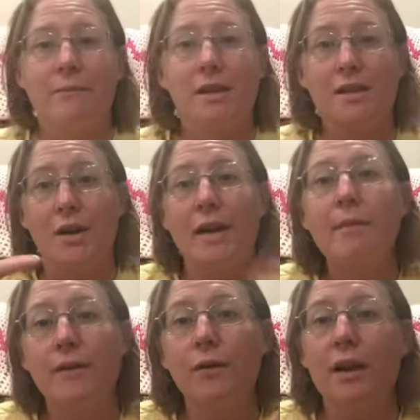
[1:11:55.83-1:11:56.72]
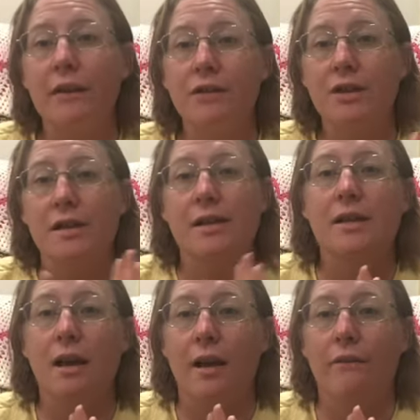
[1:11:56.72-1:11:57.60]
so in my full coverages,
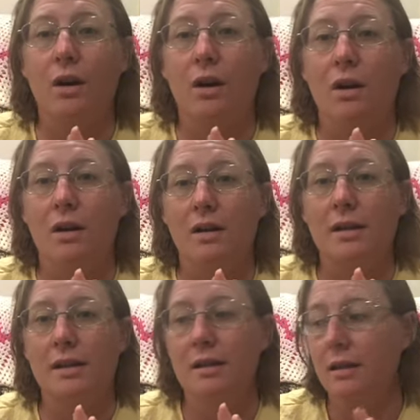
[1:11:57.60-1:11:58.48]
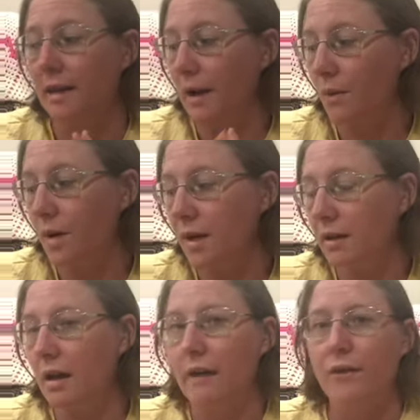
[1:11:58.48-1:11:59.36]
I've got that one.
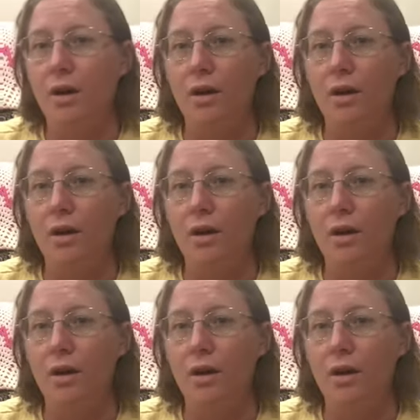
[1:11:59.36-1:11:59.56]
I've got